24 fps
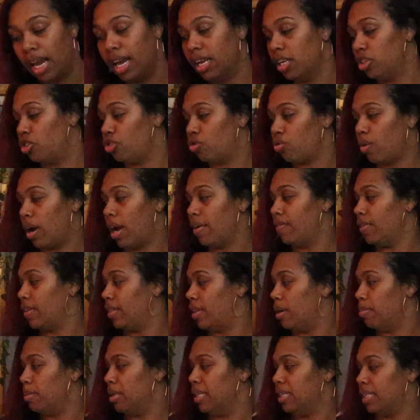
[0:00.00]
It is driving
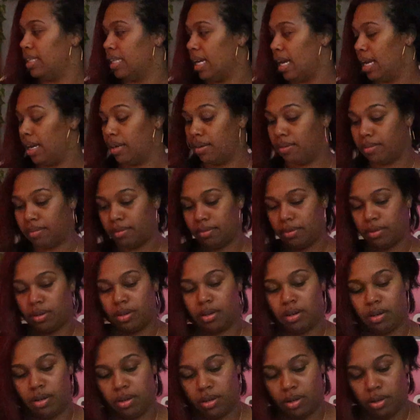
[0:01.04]
them insane.
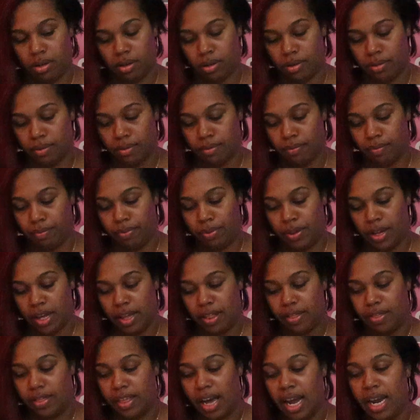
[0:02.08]

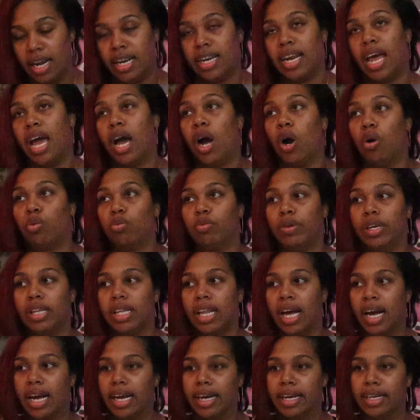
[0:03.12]
They now
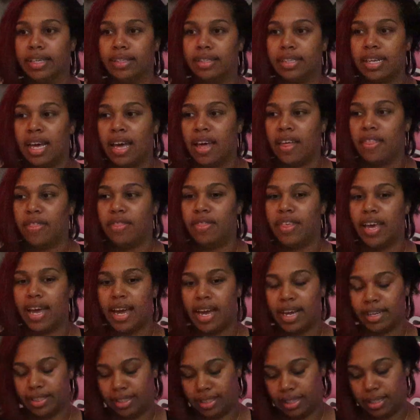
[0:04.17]
realize
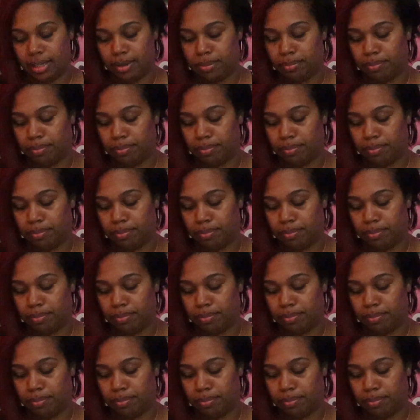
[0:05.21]
that